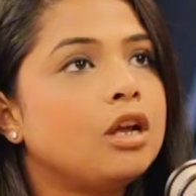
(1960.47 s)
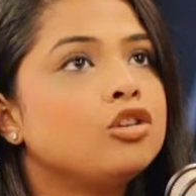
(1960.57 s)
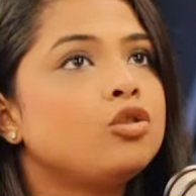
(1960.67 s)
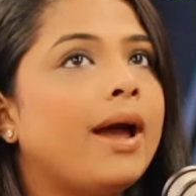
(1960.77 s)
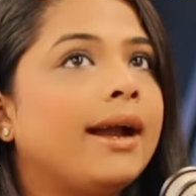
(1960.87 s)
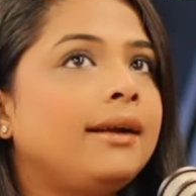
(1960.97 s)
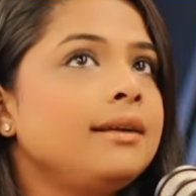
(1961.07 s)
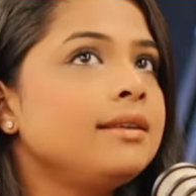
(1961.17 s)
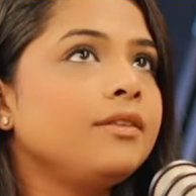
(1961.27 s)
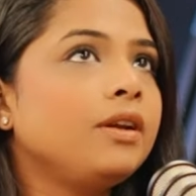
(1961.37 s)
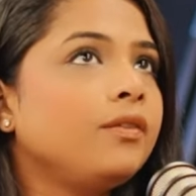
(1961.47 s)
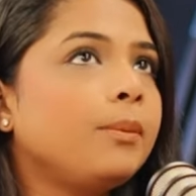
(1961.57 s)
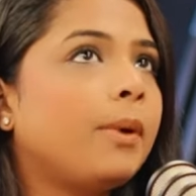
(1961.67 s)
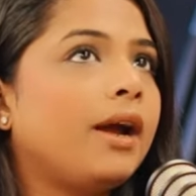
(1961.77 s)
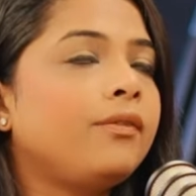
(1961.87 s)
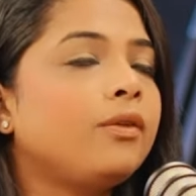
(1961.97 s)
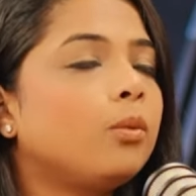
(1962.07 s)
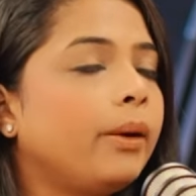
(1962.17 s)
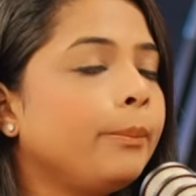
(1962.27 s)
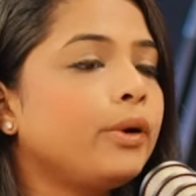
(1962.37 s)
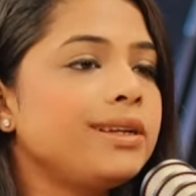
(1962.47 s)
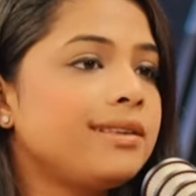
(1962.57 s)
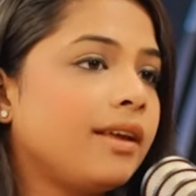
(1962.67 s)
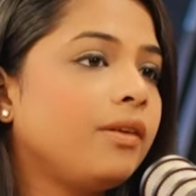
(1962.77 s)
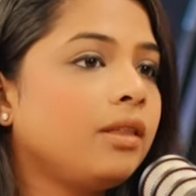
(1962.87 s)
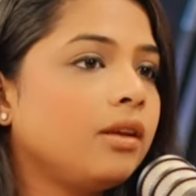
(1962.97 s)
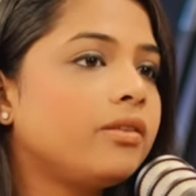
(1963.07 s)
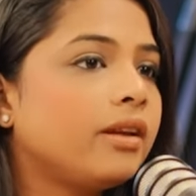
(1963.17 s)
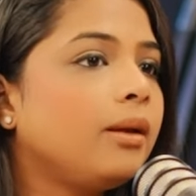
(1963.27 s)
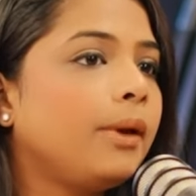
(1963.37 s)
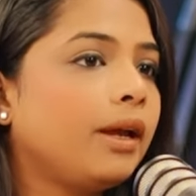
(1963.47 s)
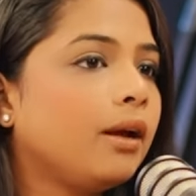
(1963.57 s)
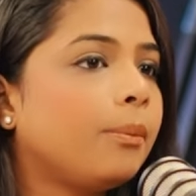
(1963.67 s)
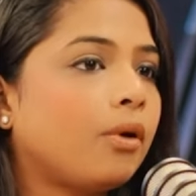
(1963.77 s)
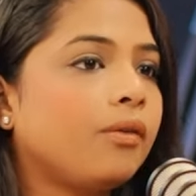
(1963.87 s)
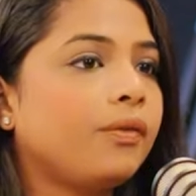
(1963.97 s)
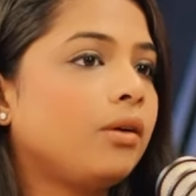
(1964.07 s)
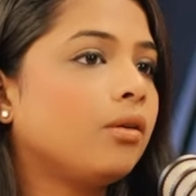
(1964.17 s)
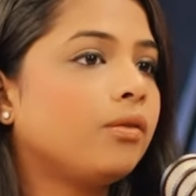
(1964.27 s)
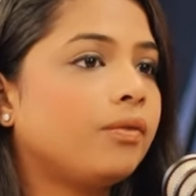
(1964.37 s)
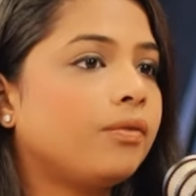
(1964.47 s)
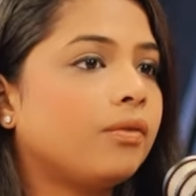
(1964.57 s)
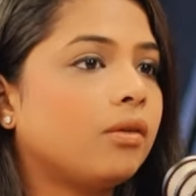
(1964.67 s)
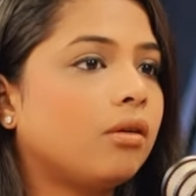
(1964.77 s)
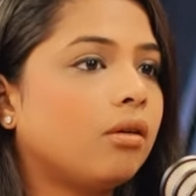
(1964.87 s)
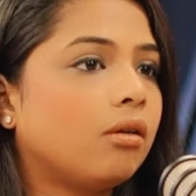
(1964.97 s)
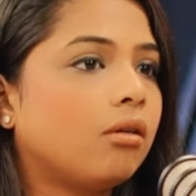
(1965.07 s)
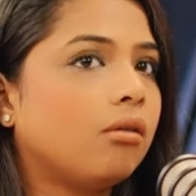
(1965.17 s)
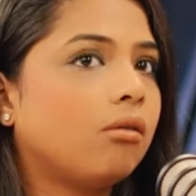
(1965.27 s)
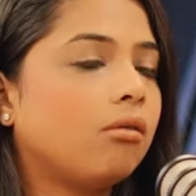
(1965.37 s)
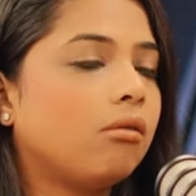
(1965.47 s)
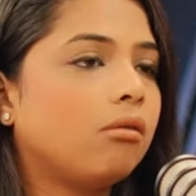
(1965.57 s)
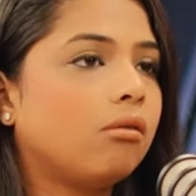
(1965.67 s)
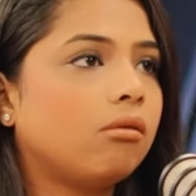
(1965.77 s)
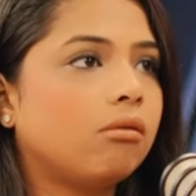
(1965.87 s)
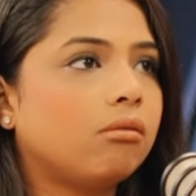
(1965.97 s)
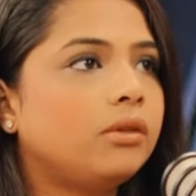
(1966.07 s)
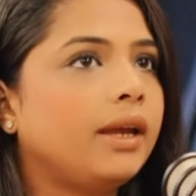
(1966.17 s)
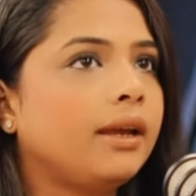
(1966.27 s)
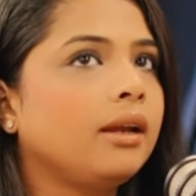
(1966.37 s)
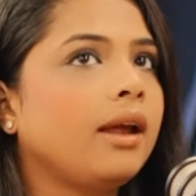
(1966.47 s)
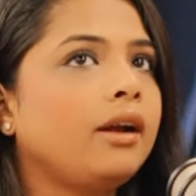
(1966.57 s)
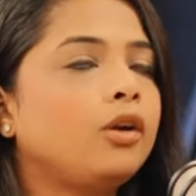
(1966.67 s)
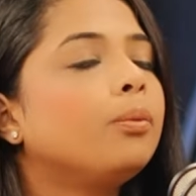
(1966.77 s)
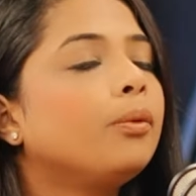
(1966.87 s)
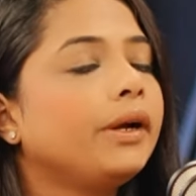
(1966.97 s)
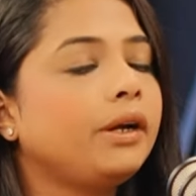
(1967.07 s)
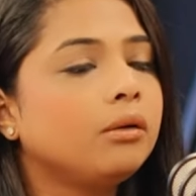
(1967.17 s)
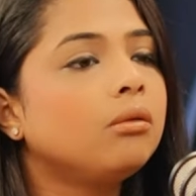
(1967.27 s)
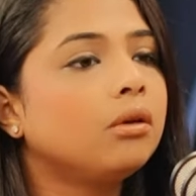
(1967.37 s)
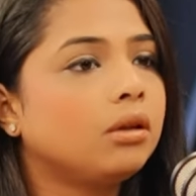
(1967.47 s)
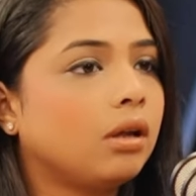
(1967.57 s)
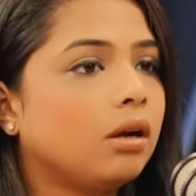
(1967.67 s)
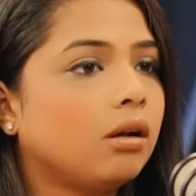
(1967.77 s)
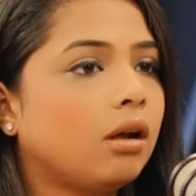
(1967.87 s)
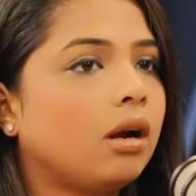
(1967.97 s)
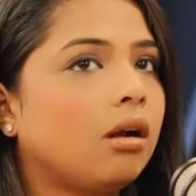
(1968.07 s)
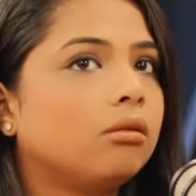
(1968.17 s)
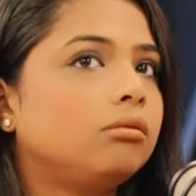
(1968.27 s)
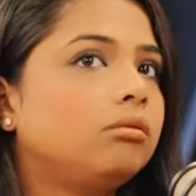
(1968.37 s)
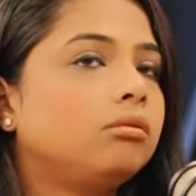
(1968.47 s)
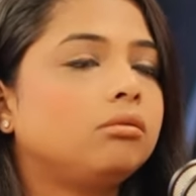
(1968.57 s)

So at least even if they buy it for 1.7, they're still making a profit of how, how much? They can get 2.2 on that around.